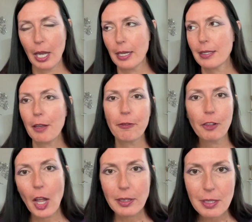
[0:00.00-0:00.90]
I say
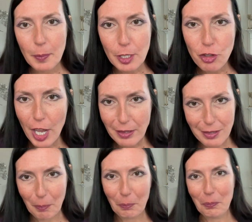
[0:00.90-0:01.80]
flotsam and
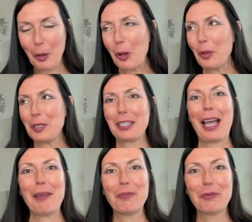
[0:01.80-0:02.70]
jetsam all the
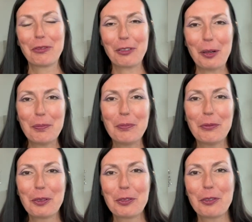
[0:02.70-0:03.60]
time
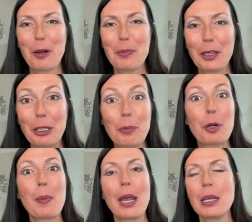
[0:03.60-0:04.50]
from The Little
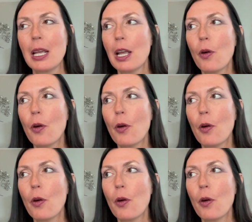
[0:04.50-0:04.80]
Mermaid.